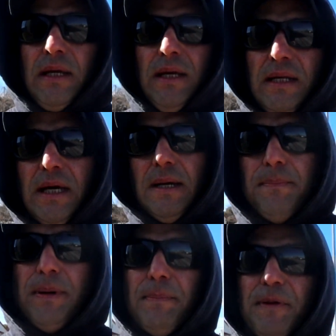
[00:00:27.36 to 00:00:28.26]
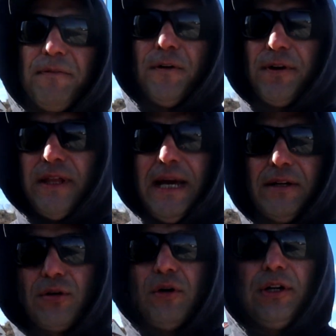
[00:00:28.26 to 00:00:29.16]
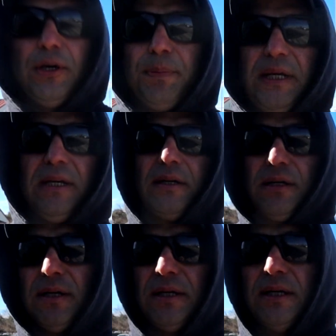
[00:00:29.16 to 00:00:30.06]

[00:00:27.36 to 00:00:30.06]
And but before that, growing up here,